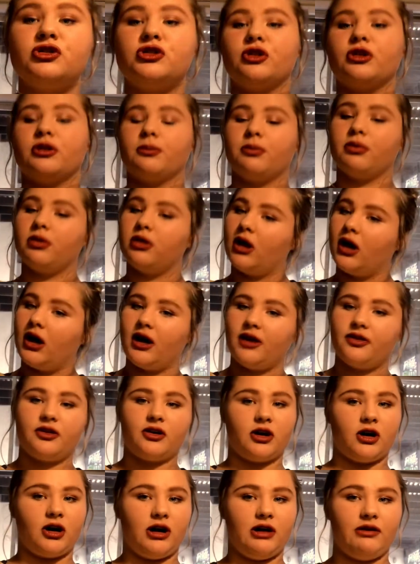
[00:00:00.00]
So the plot,
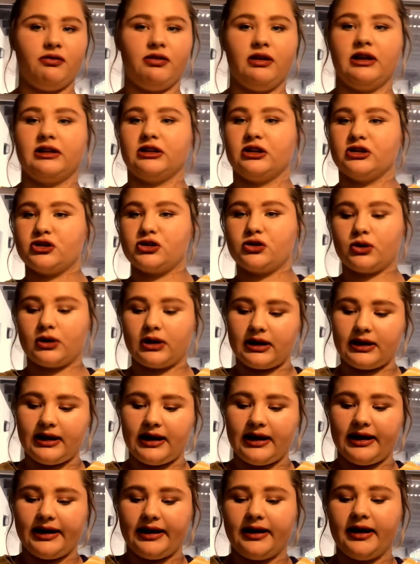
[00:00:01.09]
the conflict, the
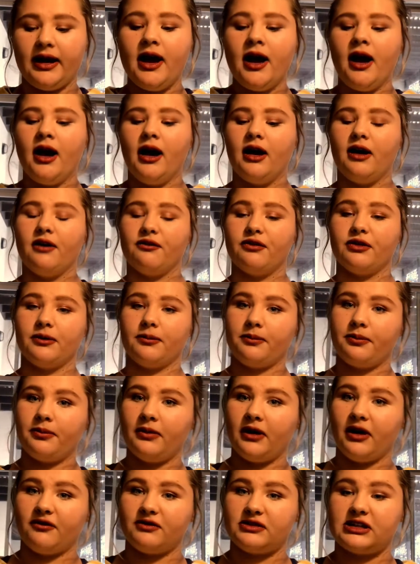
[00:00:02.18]
storyline of To
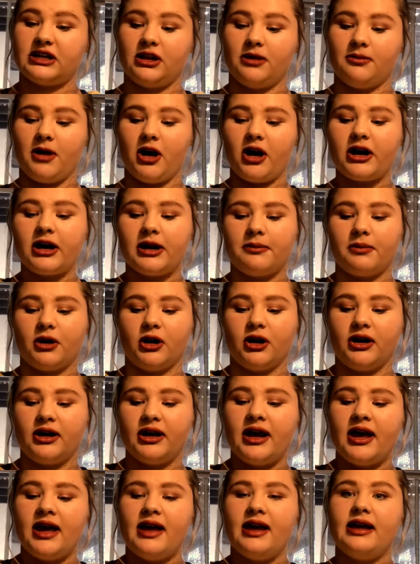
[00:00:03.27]
Kill a Mockingbird
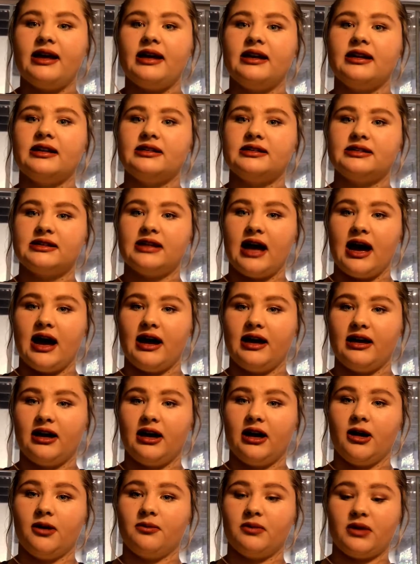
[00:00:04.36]
is that
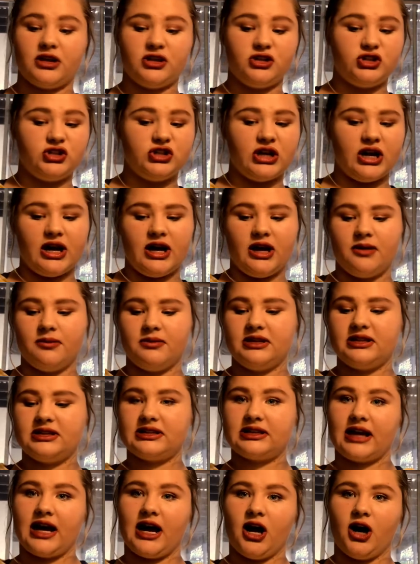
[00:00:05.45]
Jem,
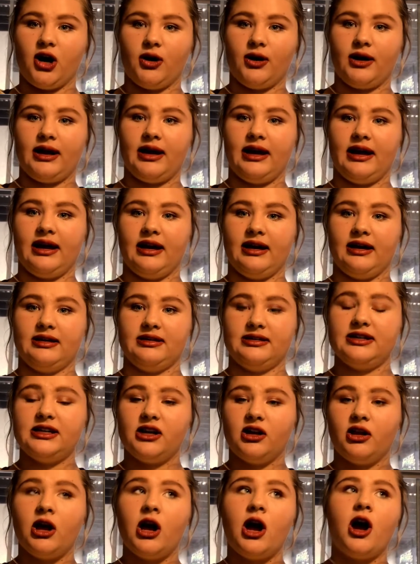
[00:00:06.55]
Scout, and
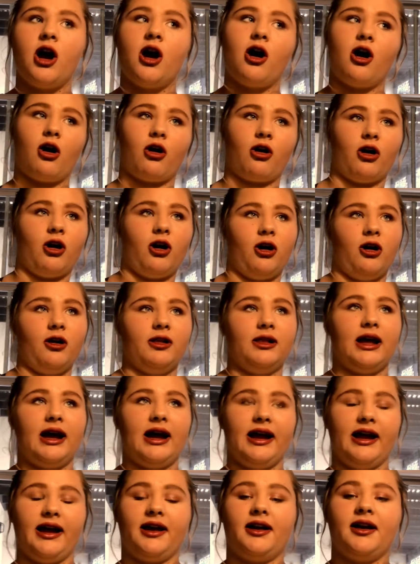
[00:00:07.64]
Dill are all
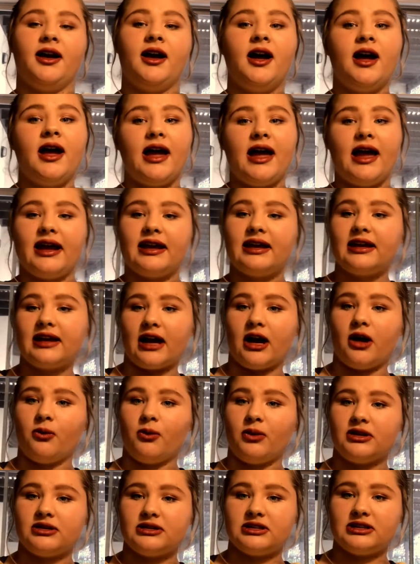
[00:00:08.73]
like hanging
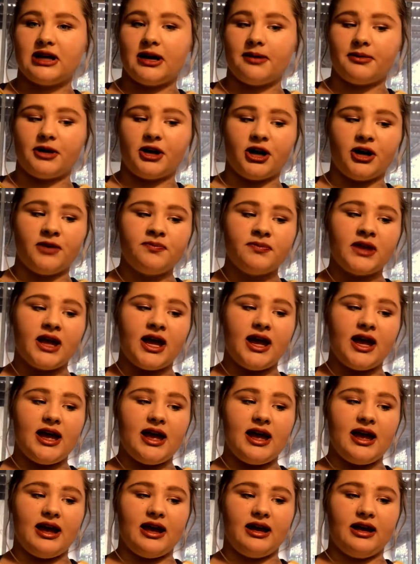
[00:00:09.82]
out one summer,
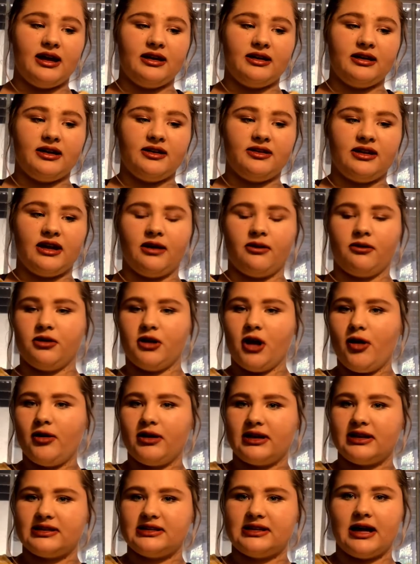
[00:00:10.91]
and they
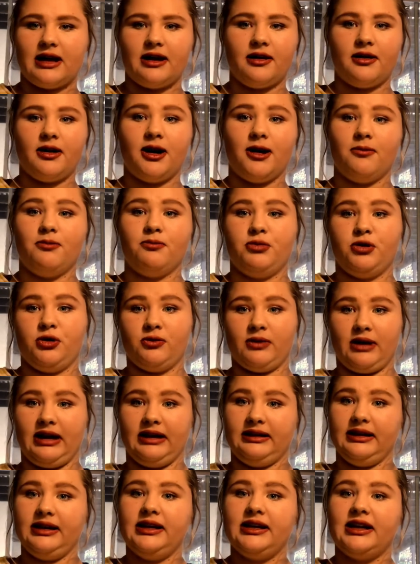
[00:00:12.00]
notice that Boo
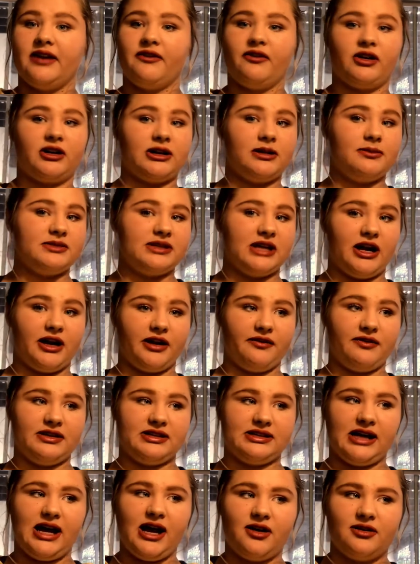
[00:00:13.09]
Radley never comes out of
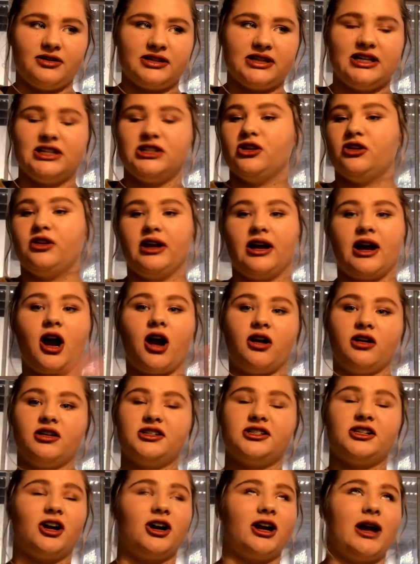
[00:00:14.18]
his house, and so they
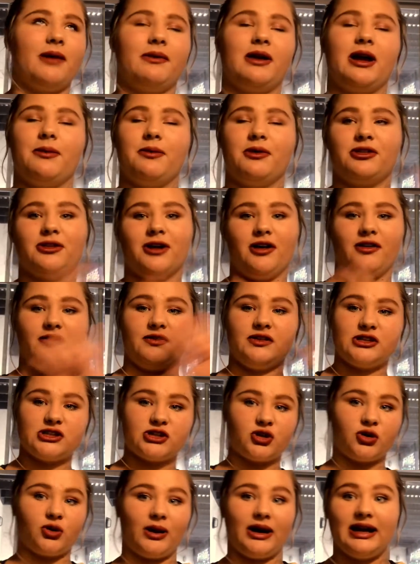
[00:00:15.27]
start coming up with all of
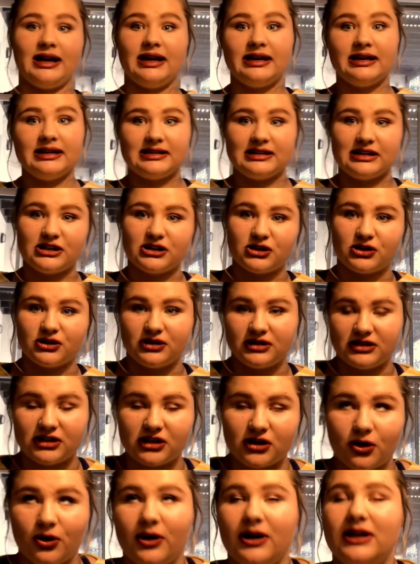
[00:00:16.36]
these crazy
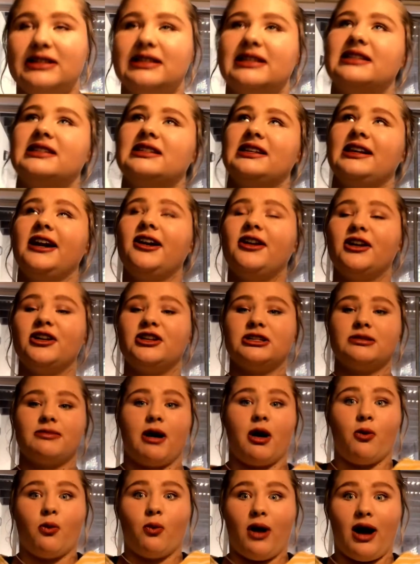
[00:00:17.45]
stories and scenarios
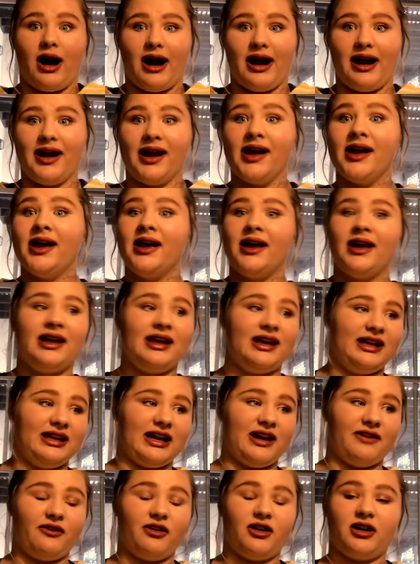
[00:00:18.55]
about why
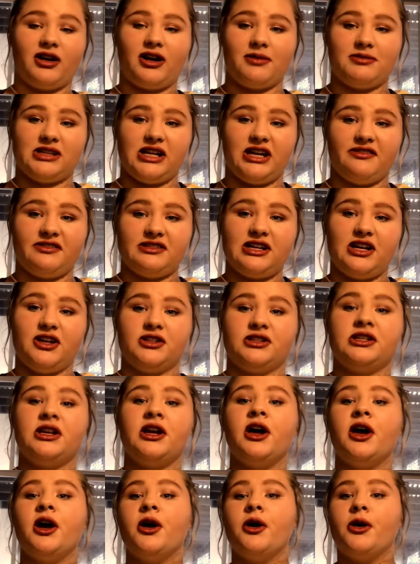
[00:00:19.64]
he never comes out of his house.
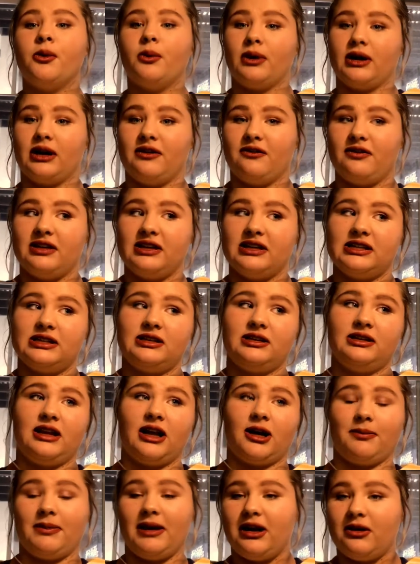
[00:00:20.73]
One of
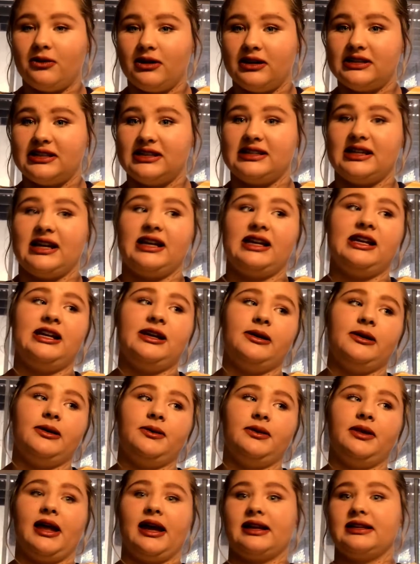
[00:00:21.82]
their main ones is that
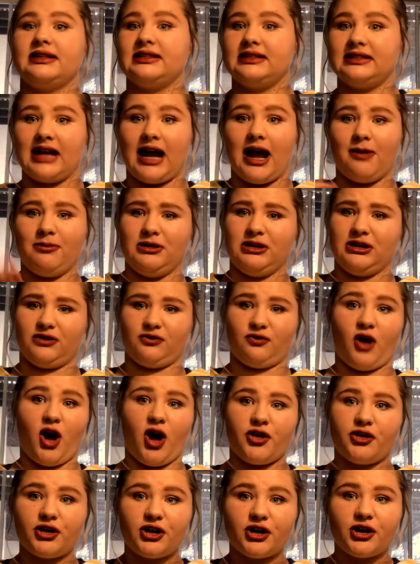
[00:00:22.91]
he like stabbed his
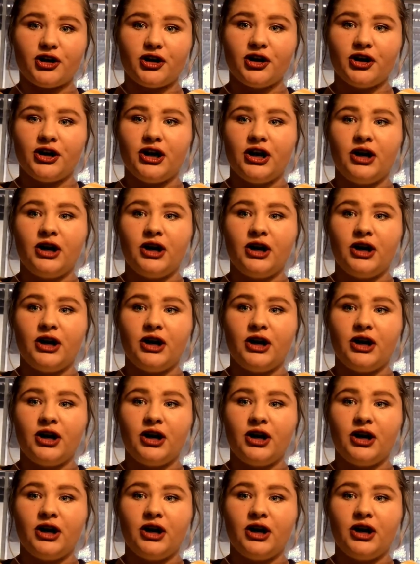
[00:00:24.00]
father,